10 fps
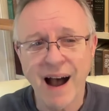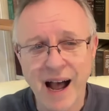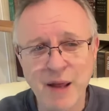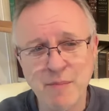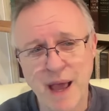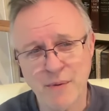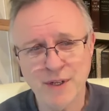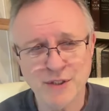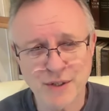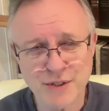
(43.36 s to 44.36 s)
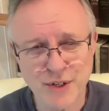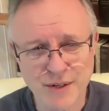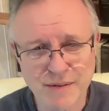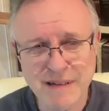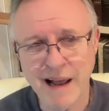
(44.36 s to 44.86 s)
I'm that
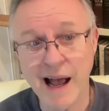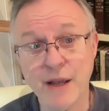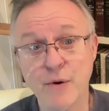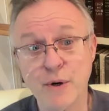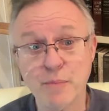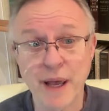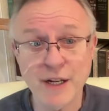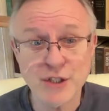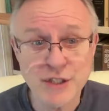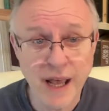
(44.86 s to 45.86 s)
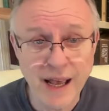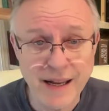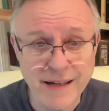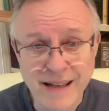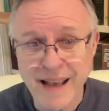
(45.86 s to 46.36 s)
researcher. I go to page
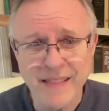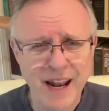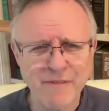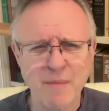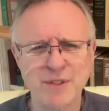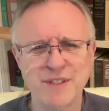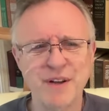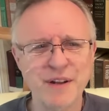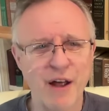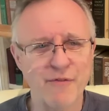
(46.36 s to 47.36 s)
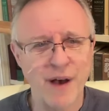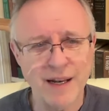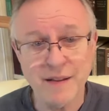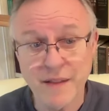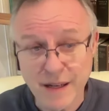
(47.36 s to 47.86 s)
10. And then if I'm still not
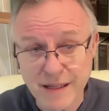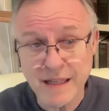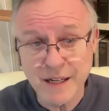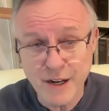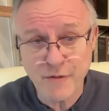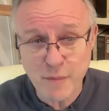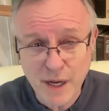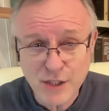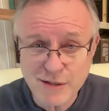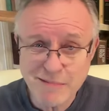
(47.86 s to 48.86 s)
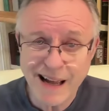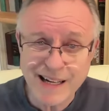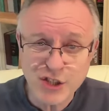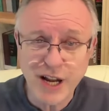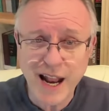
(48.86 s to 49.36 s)
finding the needed information,
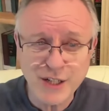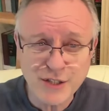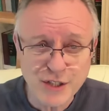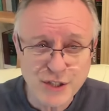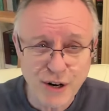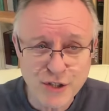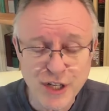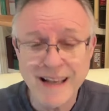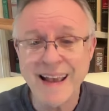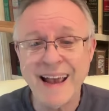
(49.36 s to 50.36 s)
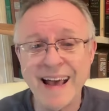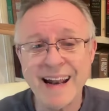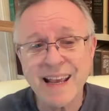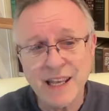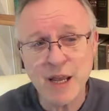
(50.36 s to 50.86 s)
I change the search
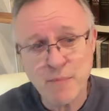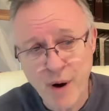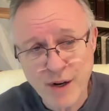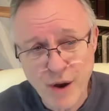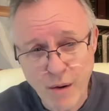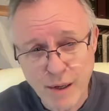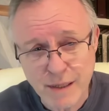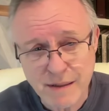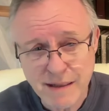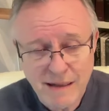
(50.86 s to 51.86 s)
and I keep on going.